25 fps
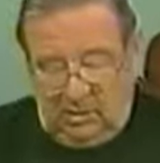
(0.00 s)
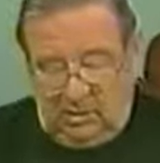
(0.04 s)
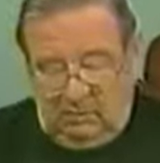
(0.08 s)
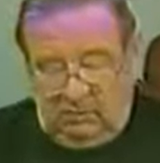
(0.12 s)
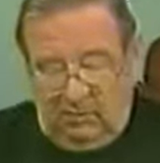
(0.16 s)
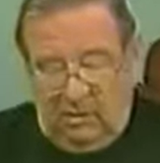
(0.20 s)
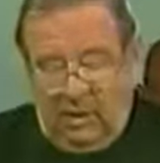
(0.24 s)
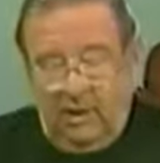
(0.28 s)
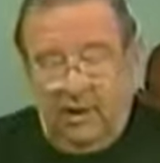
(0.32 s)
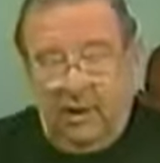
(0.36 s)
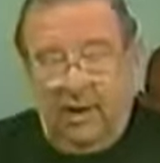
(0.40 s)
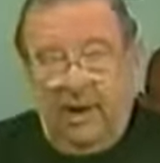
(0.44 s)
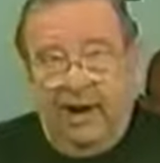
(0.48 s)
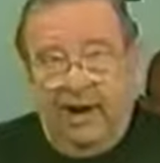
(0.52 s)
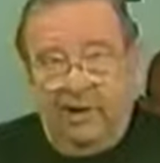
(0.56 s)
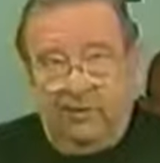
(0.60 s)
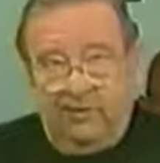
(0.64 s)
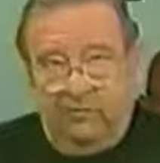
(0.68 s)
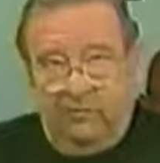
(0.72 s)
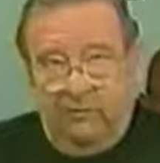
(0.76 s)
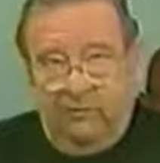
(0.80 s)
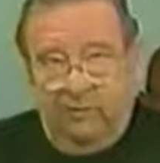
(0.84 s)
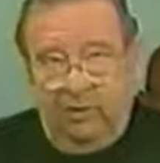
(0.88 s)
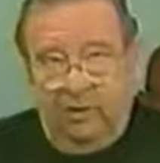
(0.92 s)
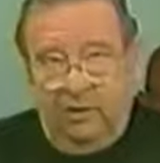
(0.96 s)
But it has
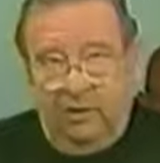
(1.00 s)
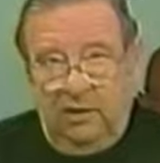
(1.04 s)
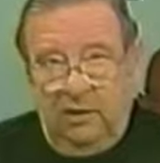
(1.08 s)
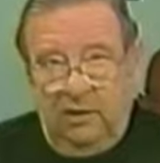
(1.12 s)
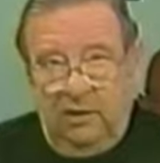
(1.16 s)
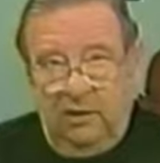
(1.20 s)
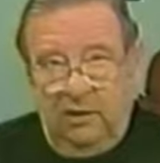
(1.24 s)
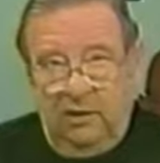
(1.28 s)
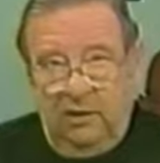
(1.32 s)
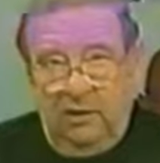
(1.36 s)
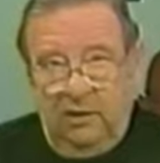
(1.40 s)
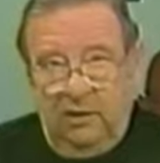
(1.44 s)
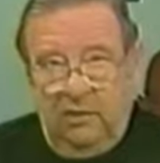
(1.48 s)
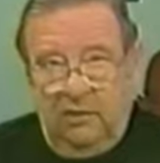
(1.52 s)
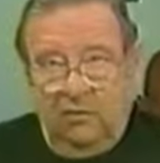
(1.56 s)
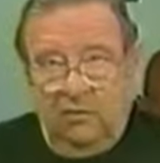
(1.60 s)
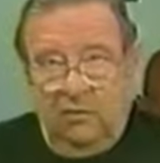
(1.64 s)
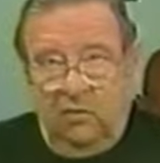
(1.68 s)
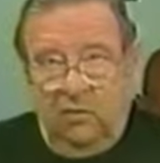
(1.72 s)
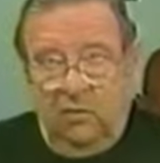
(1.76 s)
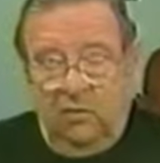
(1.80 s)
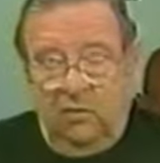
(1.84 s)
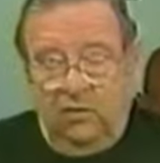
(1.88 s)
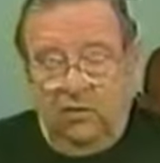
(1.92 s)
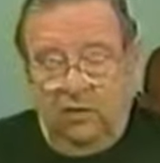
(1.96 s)
to be
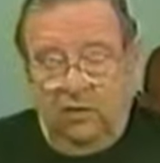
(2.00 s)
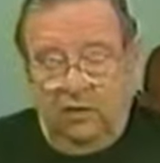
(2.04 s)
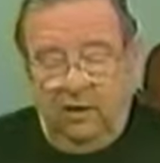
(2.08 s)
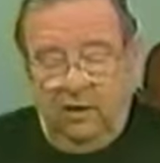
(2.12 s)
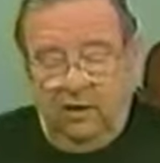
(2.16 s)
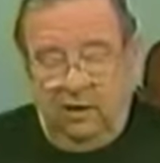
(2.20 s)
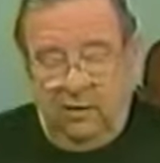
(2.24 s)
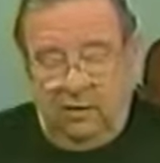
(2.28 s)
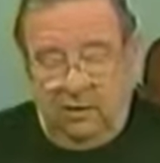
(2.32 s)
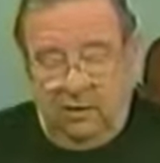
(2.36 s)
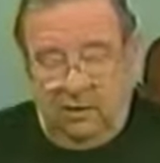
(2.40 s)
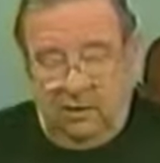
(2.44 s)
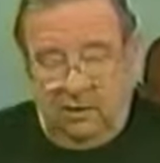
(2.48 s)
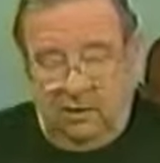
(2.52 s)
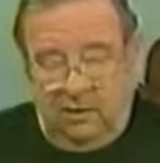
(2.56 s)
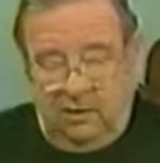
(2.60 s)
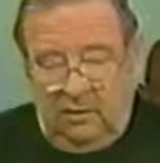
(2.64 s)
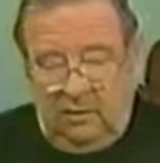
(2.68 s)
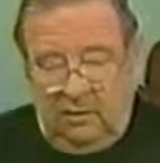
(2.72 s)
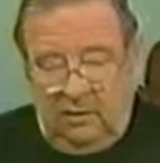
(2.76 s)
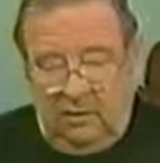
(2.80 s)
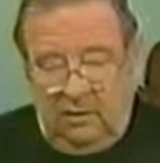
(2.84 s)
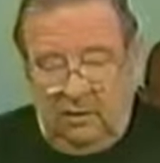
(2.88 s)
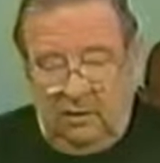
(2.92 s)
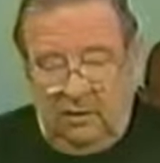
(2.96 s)
within
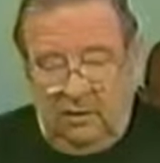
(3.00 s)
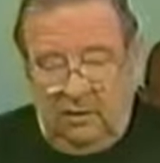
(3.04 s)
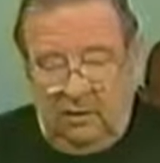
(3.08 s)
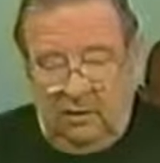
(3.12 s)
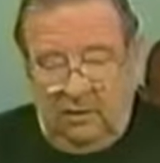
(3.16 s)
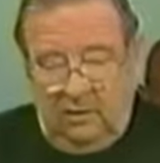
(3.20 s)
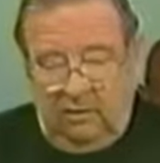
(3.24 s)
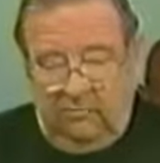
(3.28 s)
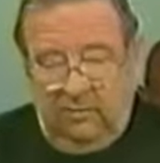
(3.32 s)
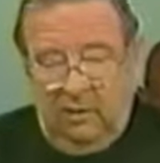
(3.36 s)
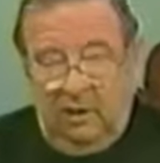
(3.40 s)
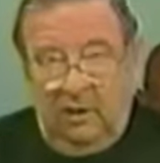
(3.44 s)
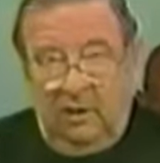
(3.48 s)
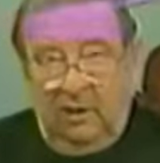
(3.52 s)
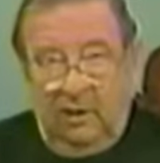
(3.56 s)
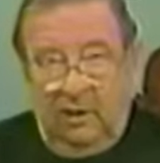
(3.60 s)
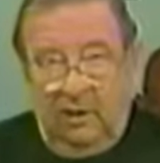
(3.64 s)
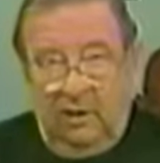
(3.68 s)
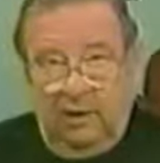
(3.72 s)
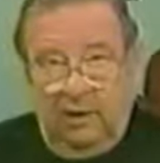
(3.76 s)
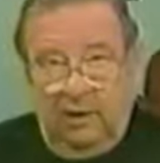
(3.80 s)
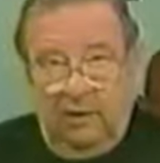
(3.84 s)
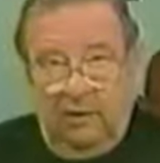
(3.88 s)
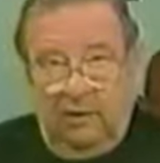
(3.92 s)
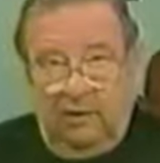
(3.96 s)
the
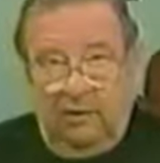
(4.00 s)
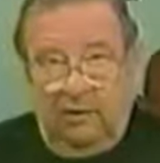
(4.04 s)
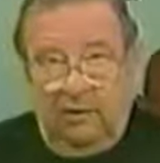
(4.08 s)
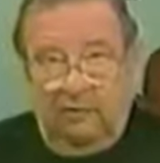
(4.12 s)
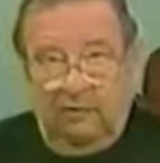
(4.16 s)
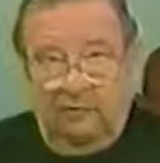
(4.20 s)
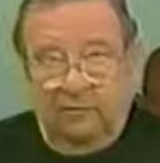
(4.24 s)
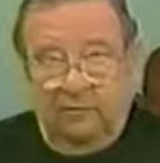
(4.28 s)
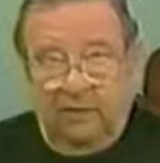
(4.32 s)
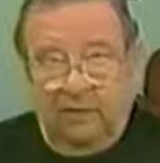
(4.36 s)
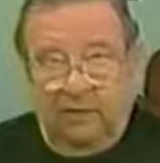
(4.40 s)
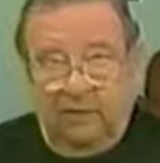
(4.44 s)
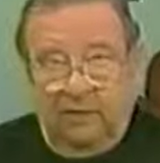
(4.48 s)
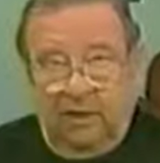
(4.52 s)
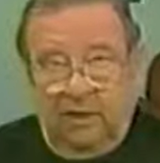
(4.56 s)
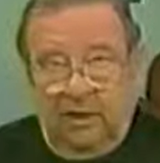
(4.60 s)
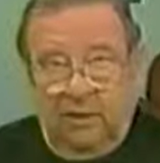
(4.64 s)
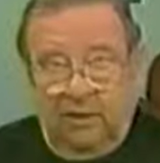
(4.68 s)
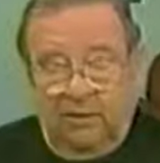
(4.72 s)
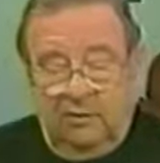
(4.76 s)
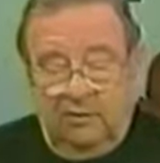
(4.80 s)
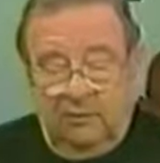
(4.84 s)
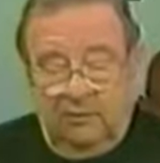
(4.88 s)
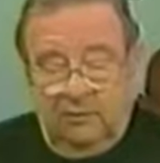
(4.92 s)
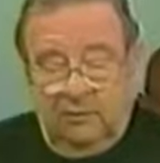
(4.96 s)
ability of the
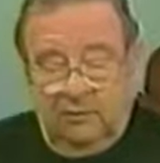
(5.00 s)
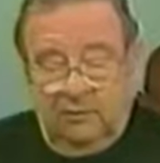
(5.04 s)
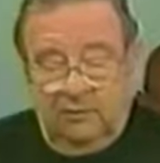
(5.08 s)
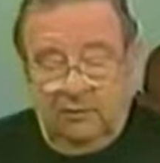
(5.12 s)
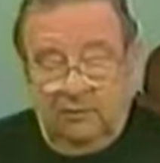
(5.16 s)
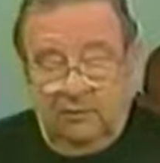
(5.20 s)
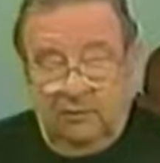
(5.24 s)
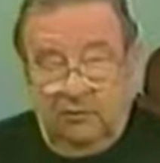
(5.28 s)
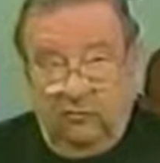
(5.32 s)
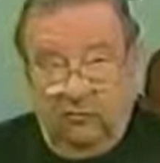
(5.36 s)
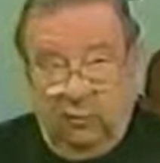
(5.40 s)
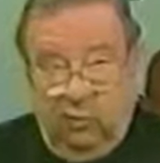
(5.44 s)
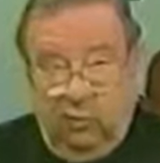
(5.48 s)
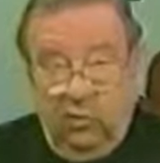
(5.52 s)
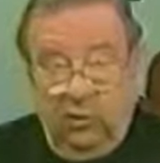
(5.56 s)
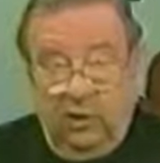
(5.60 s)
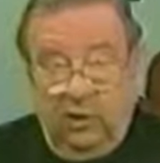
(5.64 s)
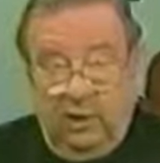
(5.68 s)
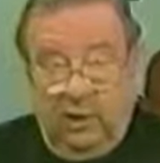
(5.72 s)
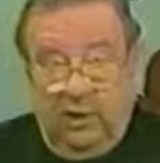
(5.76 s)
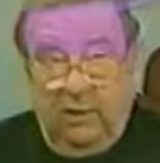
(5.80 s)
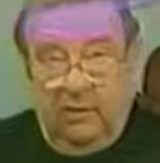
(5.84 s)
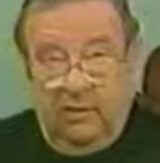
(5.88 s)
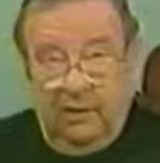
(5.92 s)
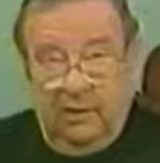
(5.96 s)
town, this poor
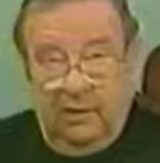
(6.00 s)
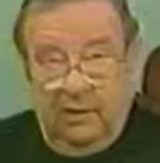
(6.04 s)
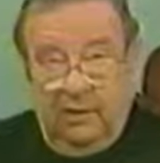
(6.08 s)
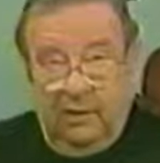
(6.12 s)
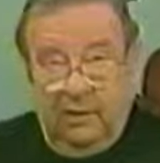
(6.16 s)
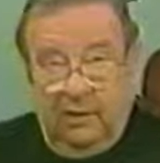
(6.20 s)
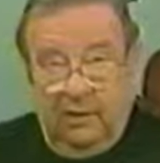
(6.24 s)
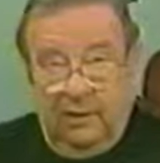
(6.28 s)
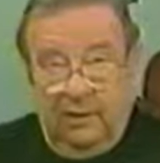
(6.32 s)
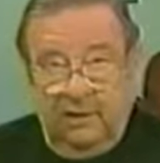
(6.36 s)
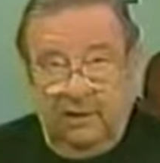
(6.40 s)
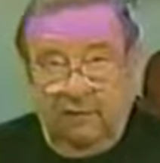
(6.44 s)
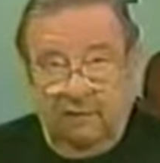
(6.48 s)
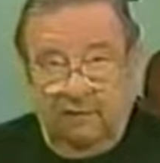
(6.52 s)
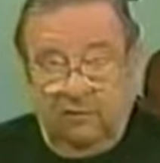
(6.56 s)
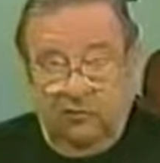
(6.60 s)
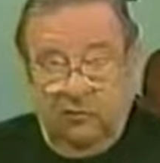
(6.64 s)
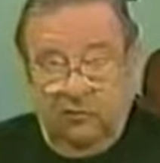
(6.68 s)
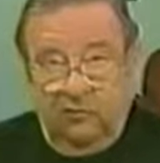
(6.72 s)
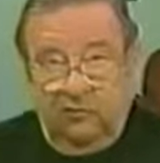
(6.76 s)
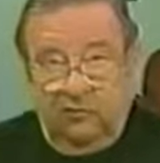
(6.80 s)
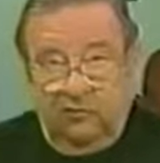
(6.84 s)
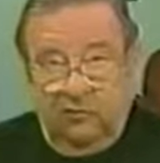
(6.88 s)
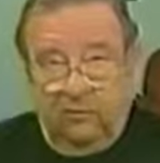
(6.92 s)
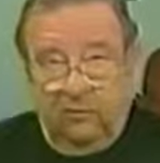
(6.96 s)
town in Connecticut,
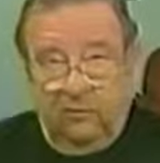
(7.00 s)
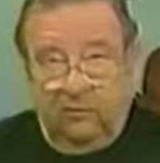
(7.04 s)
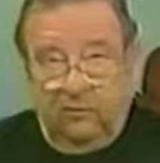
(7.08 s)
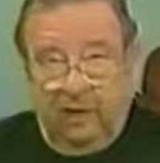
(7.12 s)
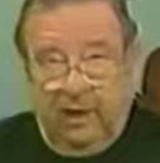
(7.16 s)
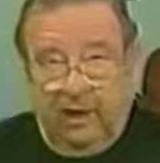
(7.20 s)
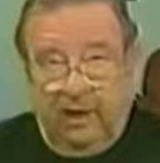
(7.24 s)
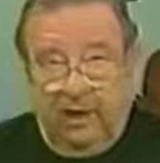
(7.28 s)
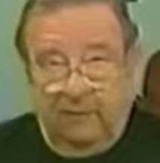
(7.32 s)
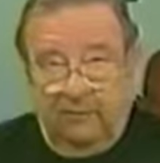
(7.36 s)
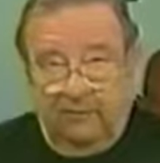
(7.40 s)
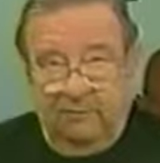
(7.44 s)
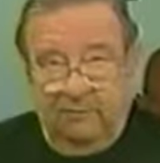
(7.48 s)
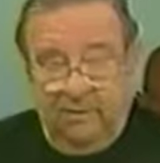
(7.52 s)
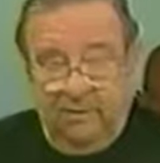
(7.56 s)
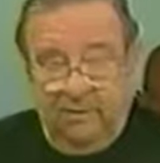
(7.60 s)
fourth from the bottom,